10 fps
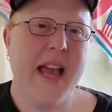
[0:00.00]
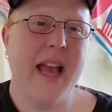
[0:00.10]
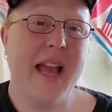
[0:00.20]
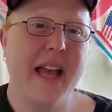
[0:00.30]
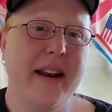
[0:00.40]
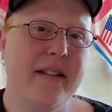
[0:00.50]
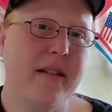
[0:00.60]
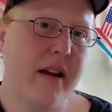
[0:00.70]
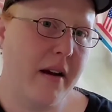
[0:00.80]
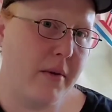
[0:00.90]

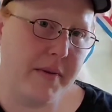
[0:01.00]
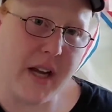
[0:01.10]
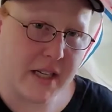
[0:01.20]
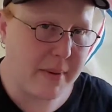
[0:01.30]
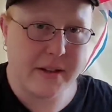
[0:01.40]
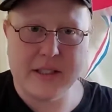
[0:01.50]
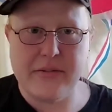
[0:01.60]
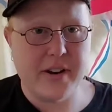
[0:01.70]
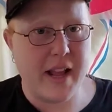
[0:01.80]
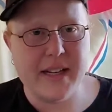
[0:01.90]
and we've talked about
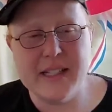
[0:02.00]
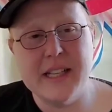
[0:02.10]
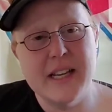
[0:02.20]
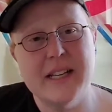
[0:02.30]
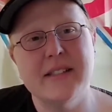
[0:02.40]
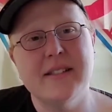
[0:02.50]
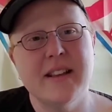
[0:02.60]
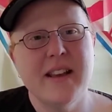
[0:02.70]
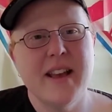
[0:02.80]
different ideas,